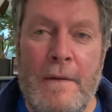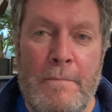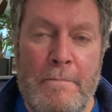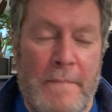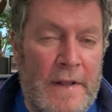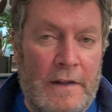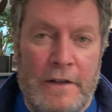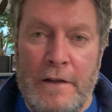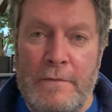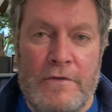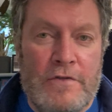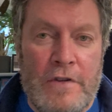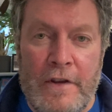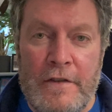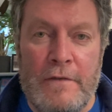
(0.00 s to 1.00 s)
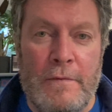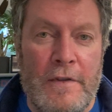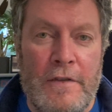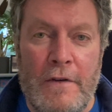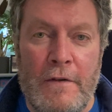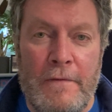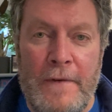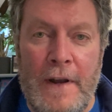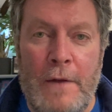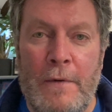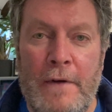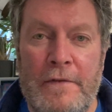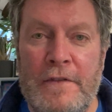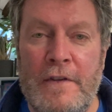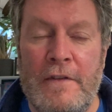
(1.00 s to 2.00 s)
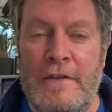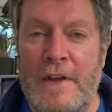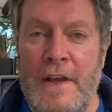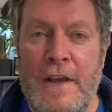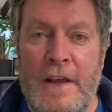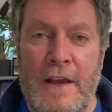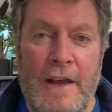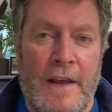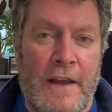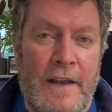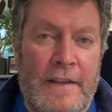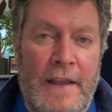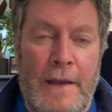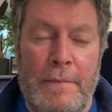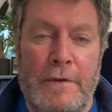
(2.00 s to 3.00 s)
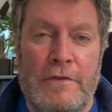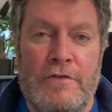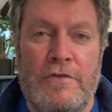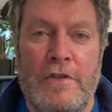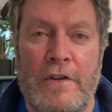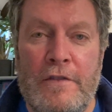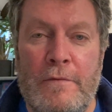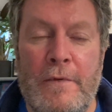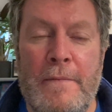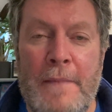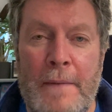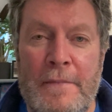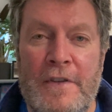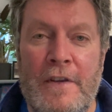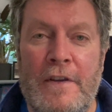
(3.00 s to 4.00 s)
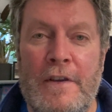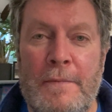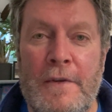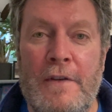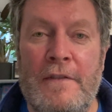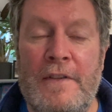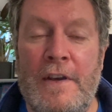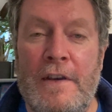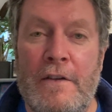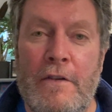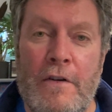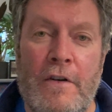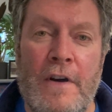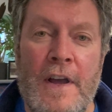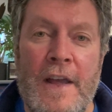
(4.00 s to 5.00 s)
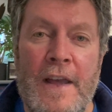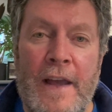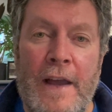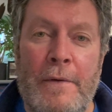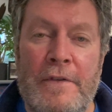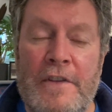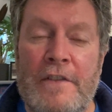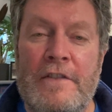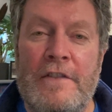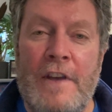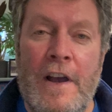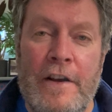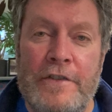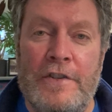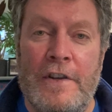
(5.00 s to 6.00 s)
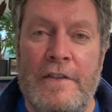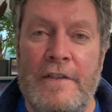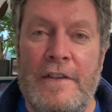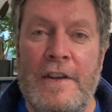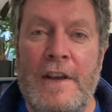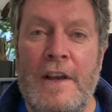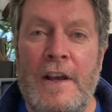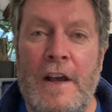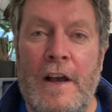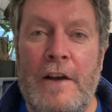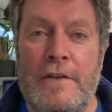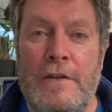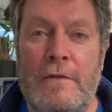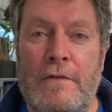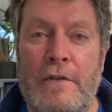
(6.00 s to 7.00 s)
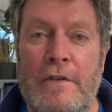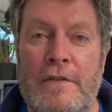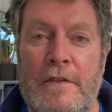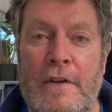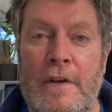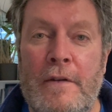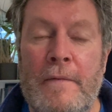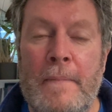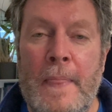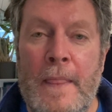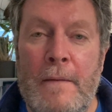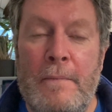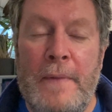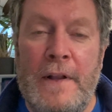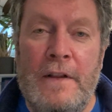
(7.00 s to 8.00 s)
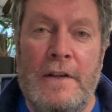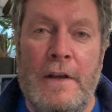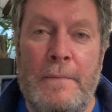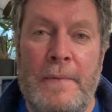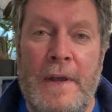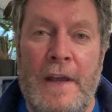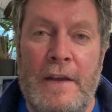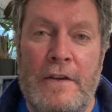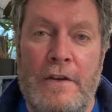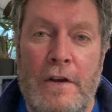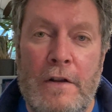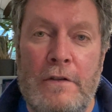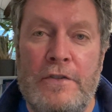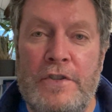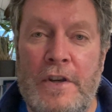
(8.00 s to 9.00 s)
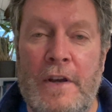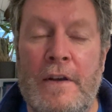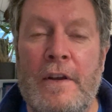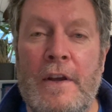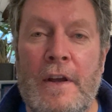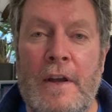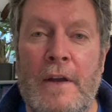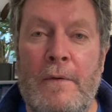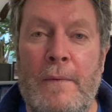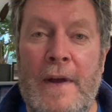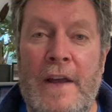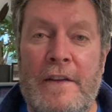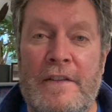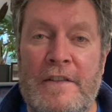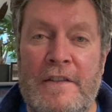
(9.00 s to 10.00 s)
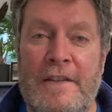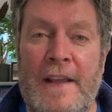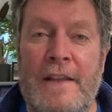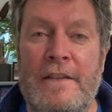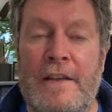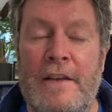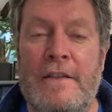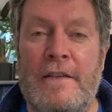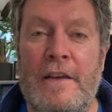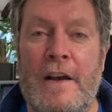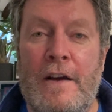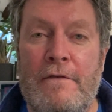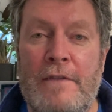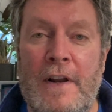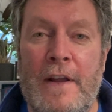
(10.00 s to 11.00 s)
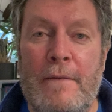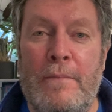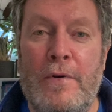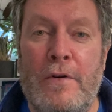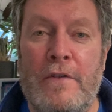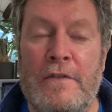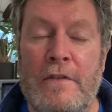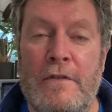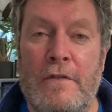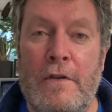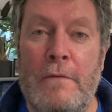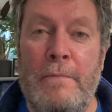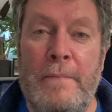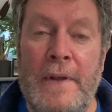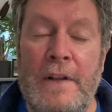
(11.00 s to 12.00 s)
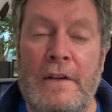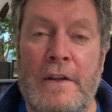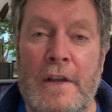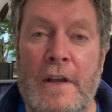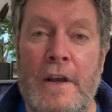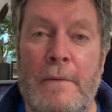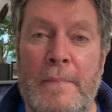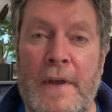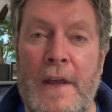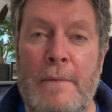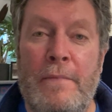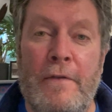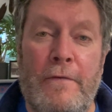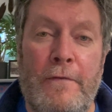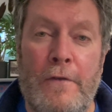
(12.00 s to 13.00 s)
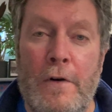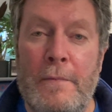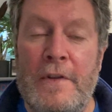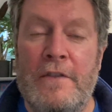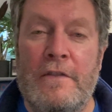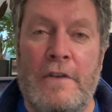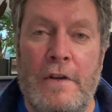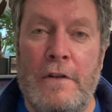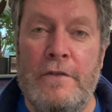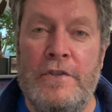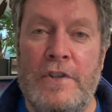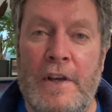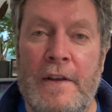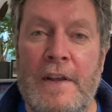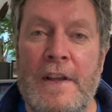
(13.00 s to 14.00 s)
build up trust with your fellow officers, enable trust with members of the community? Or how as a sergeant are you going to build up a culture where standards are really important, or building up a performance culture?